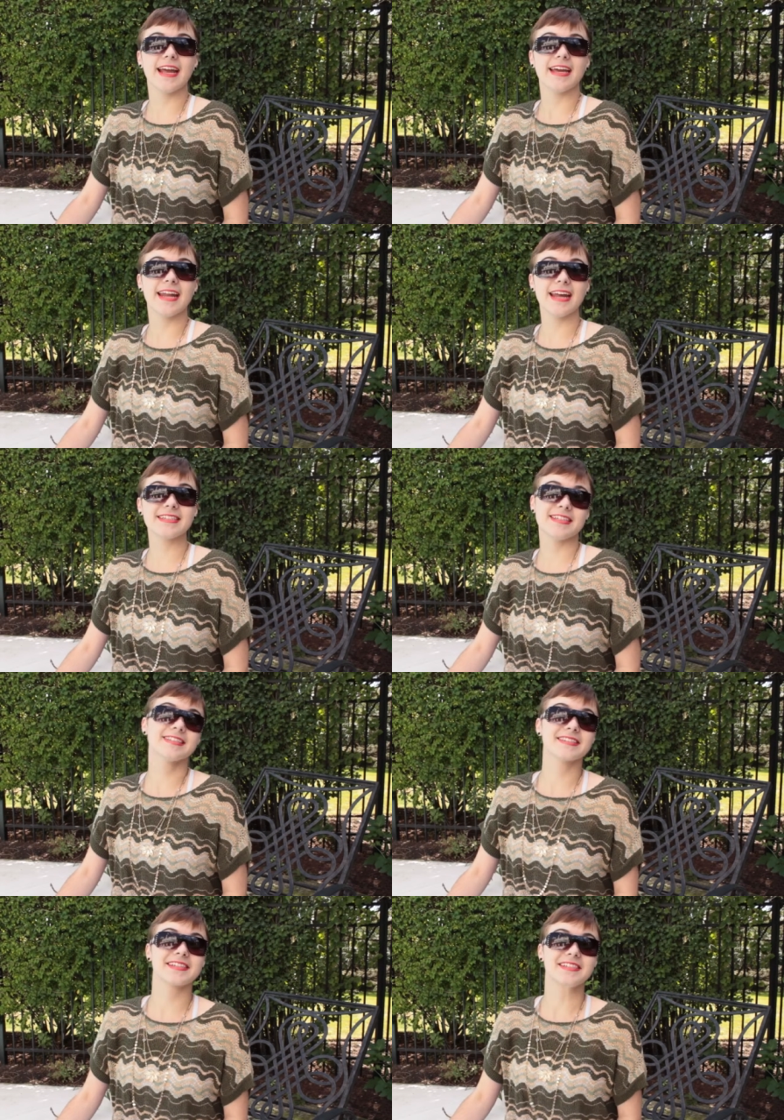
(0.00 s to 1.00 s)
In
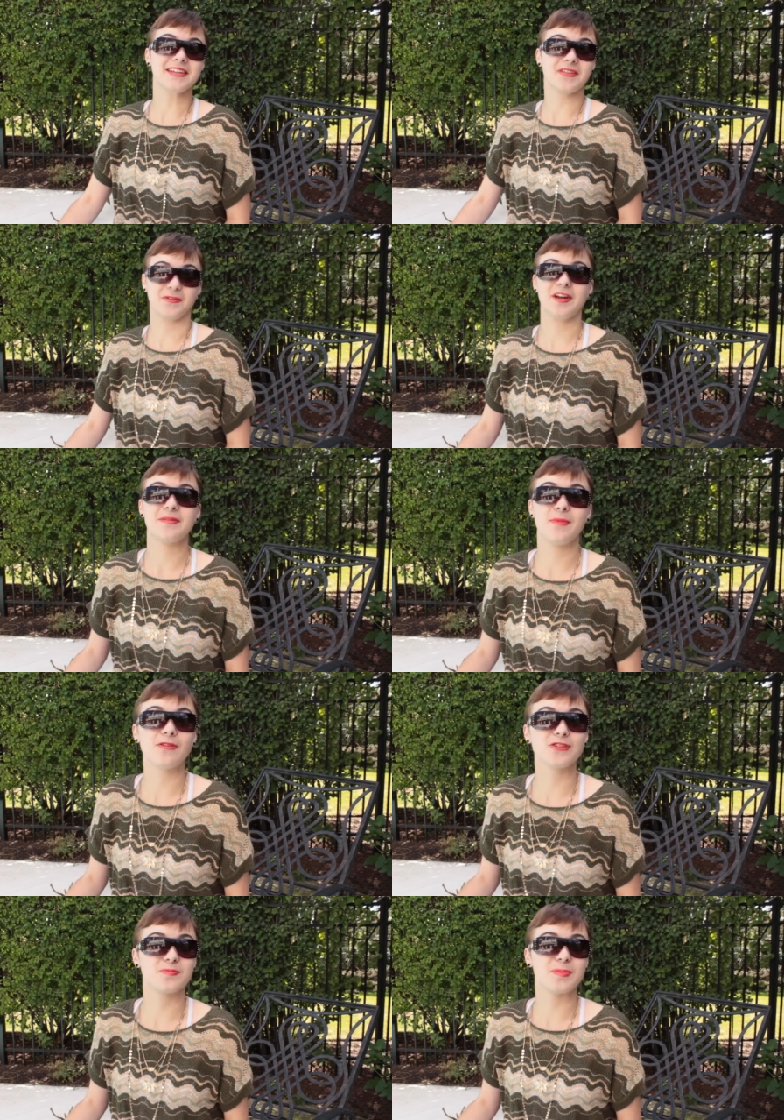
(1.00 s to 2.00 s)
1863,
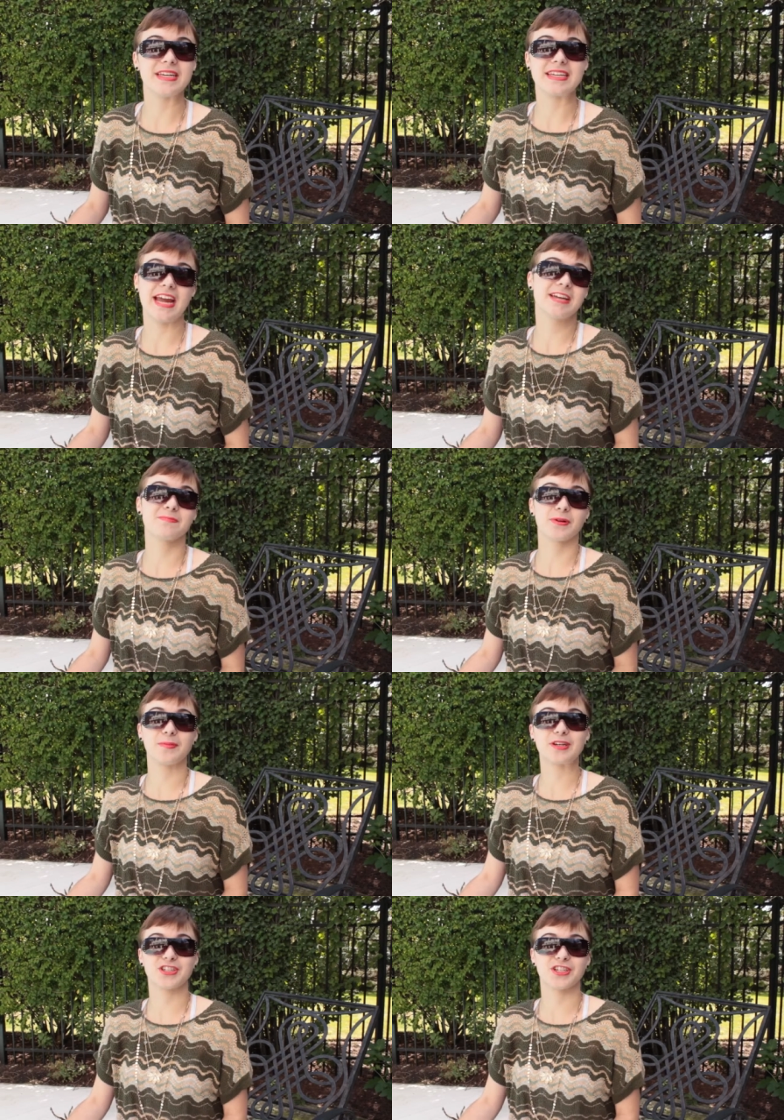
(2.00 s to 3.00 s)
Mosby gained
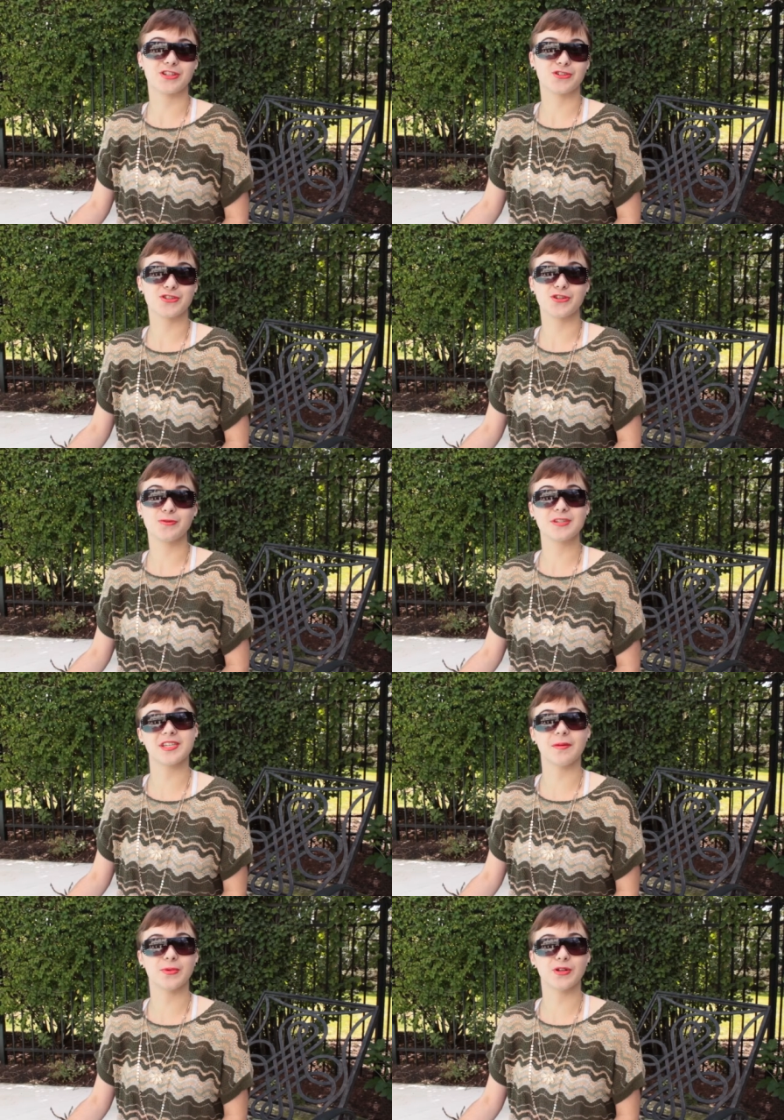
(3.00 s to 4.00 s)
permission to
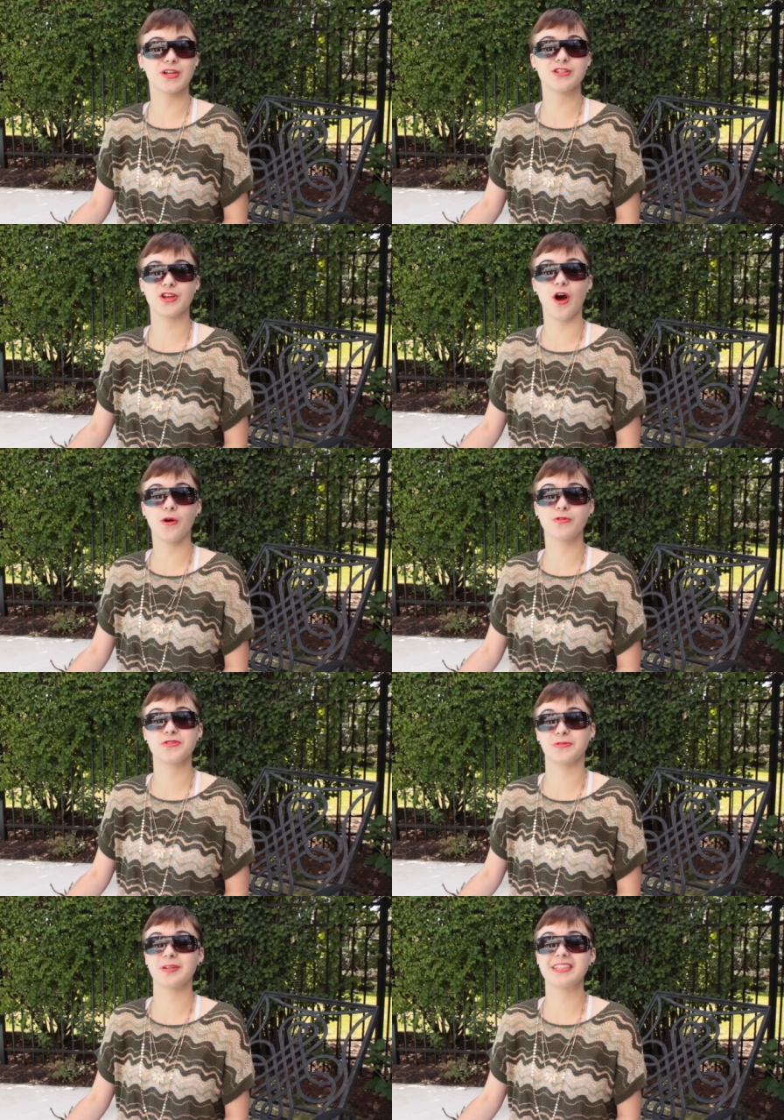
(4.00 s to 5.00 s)
assemble his own
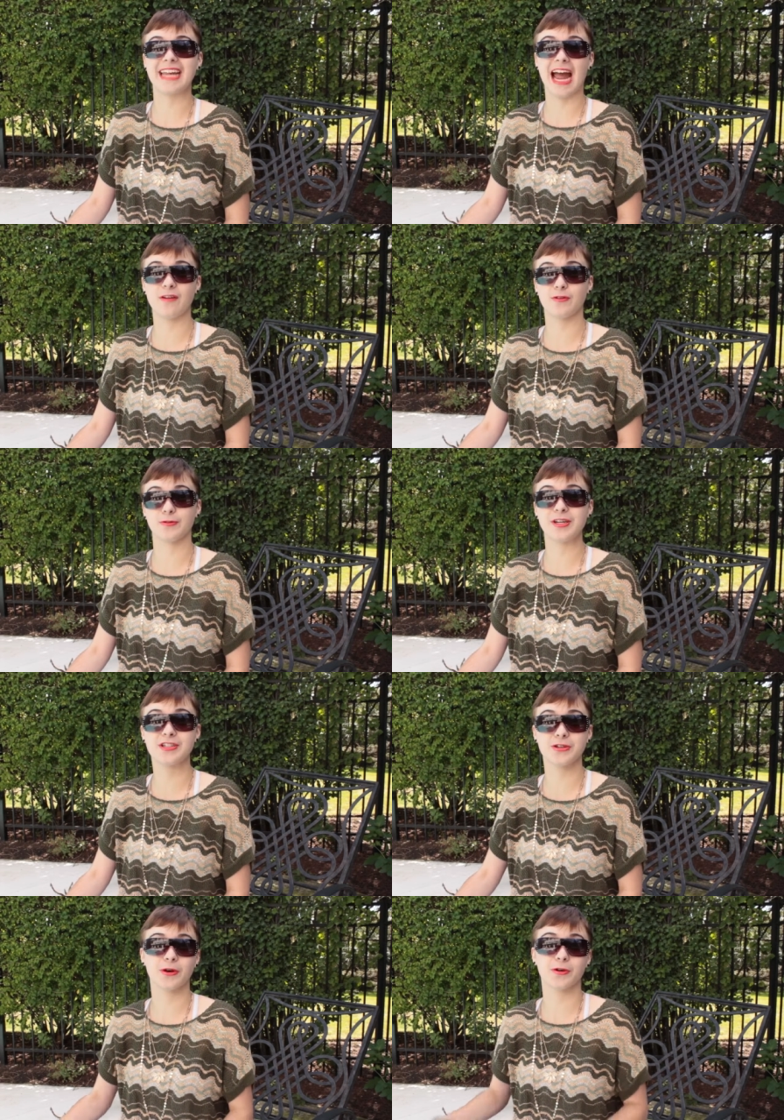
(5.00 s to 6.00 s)
guerrilla cavalry
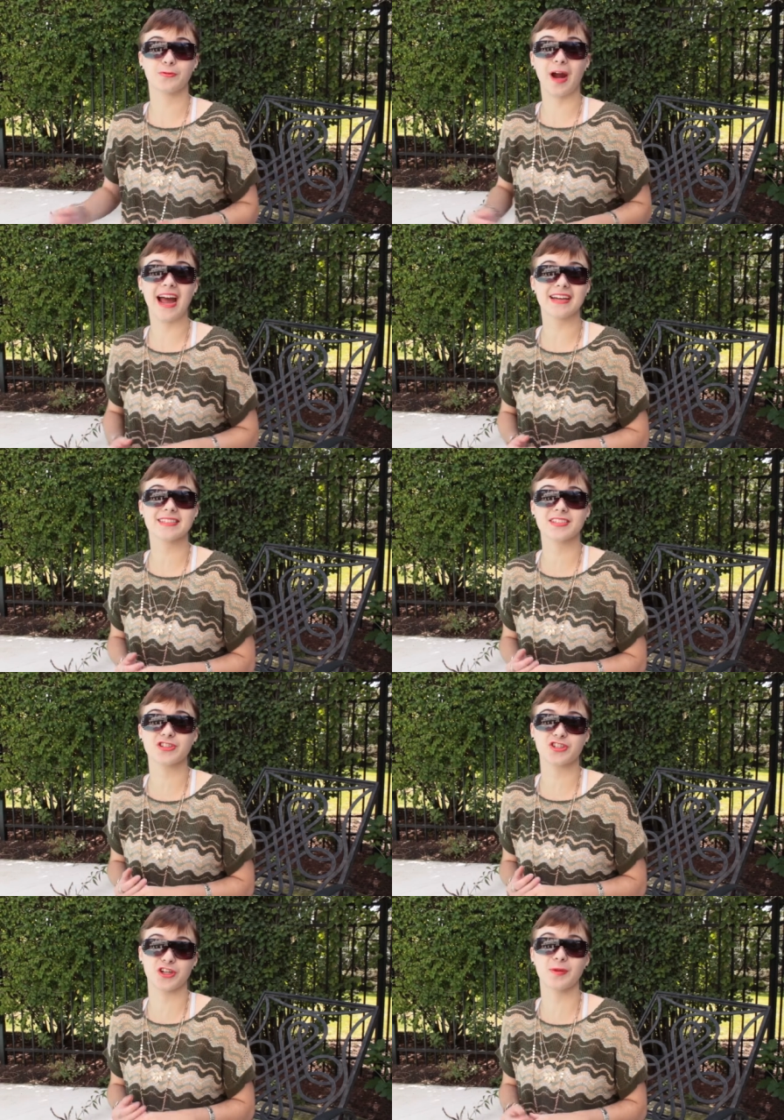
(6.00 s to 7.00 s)
to
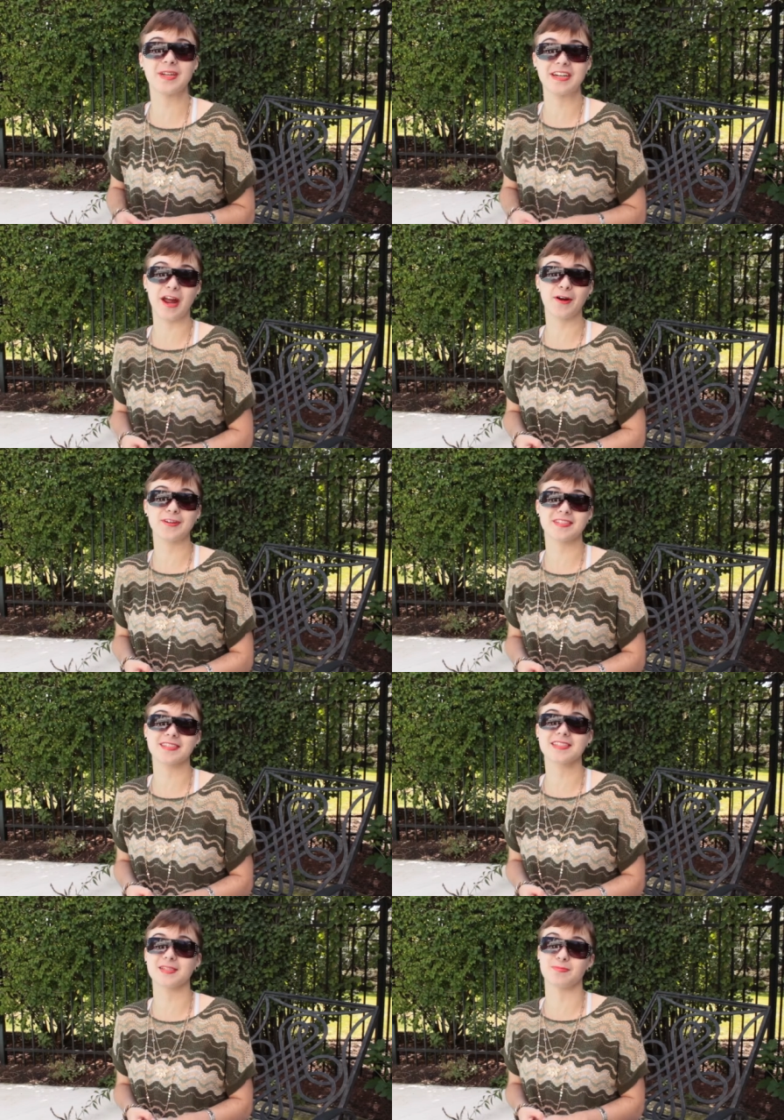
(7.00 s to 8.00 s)
harass Sherman and
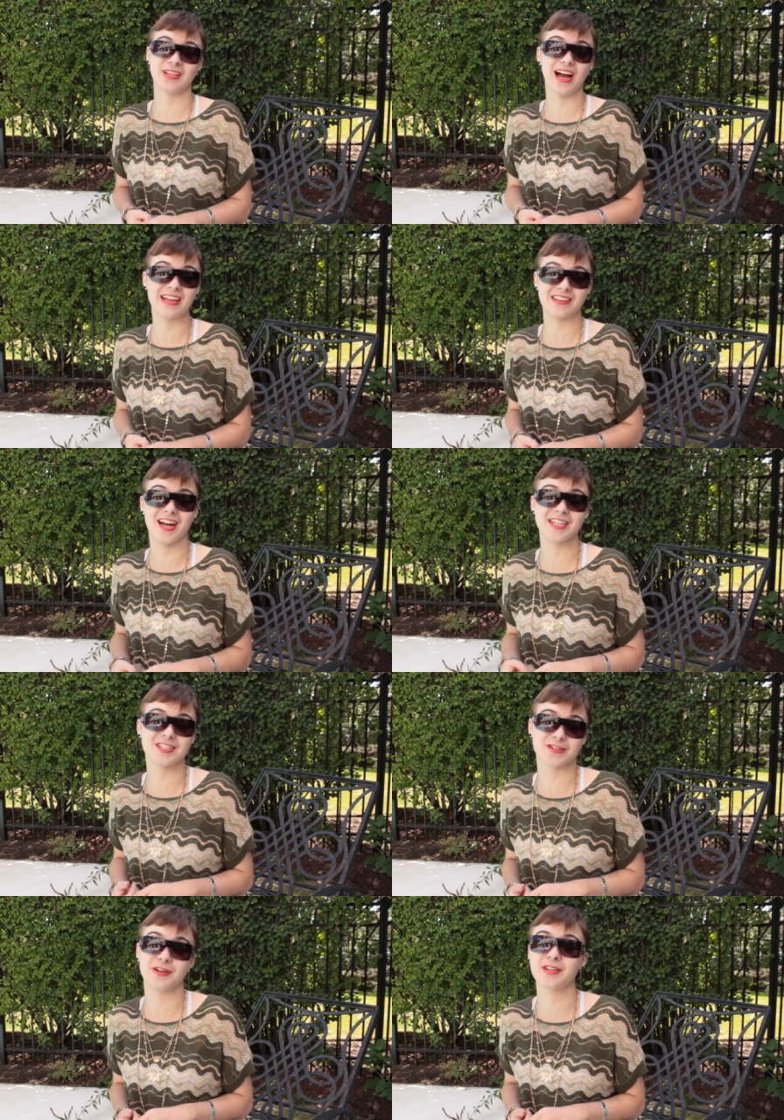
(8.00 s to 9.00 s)
Harrison's supply lines
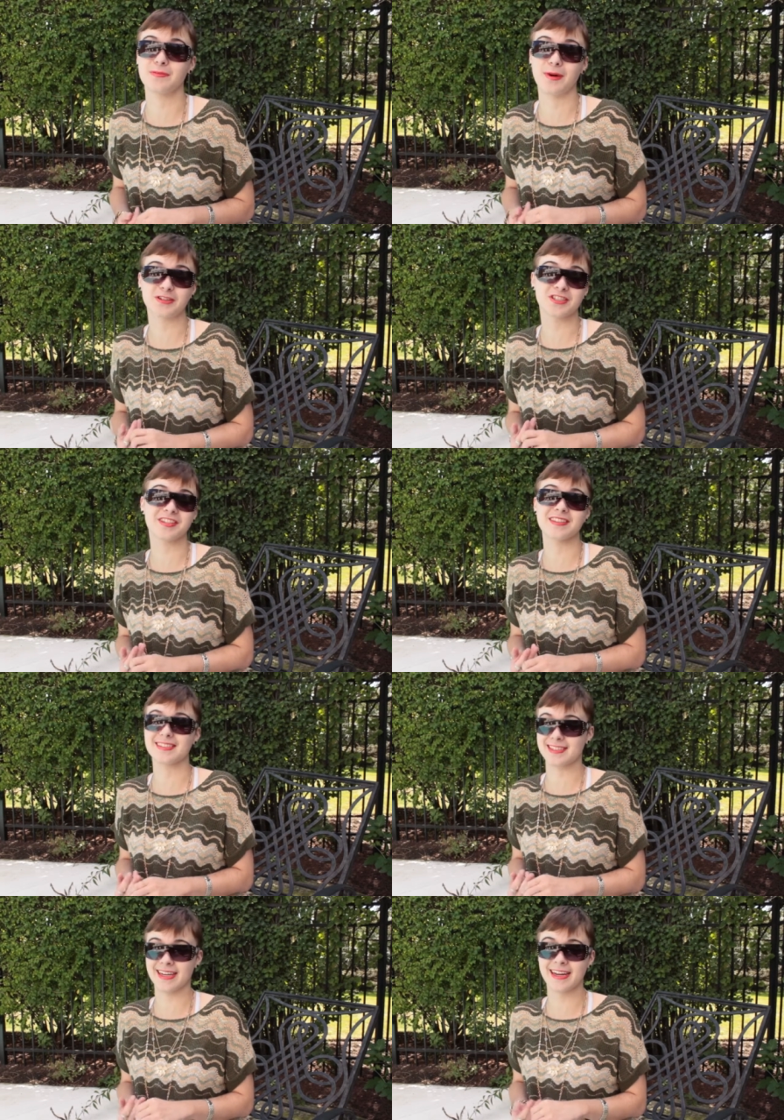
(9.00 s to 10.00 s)
during the March to the
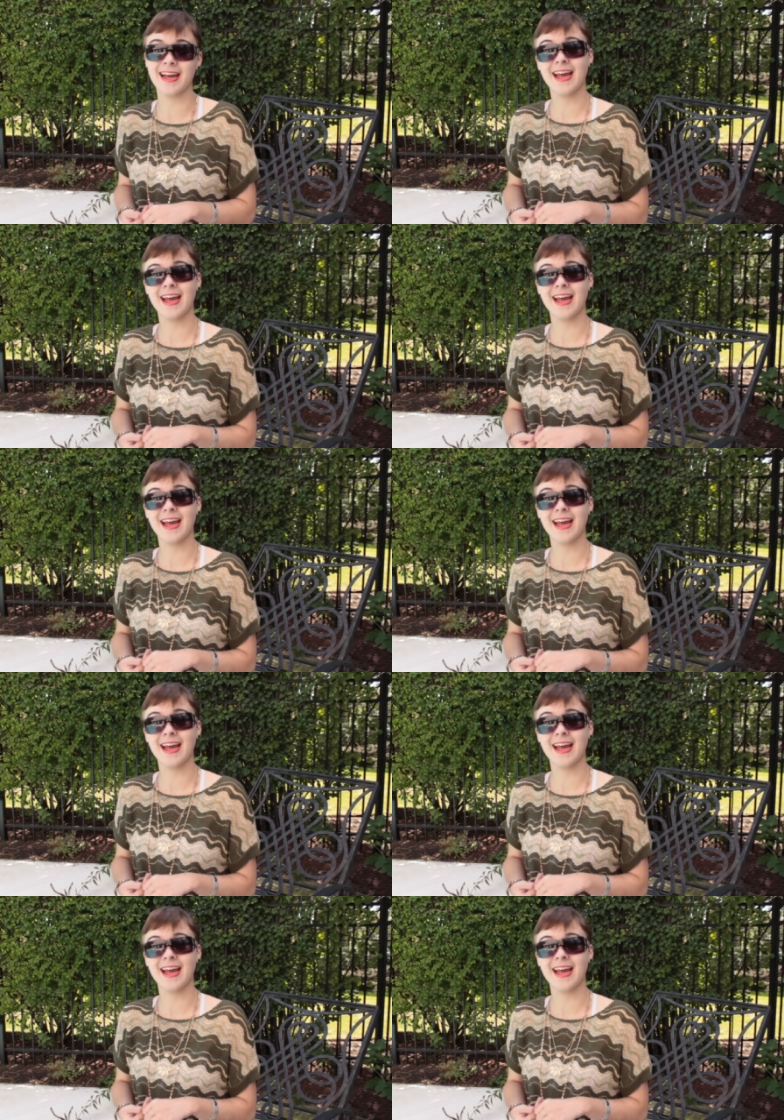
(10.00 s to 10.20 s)
Sea.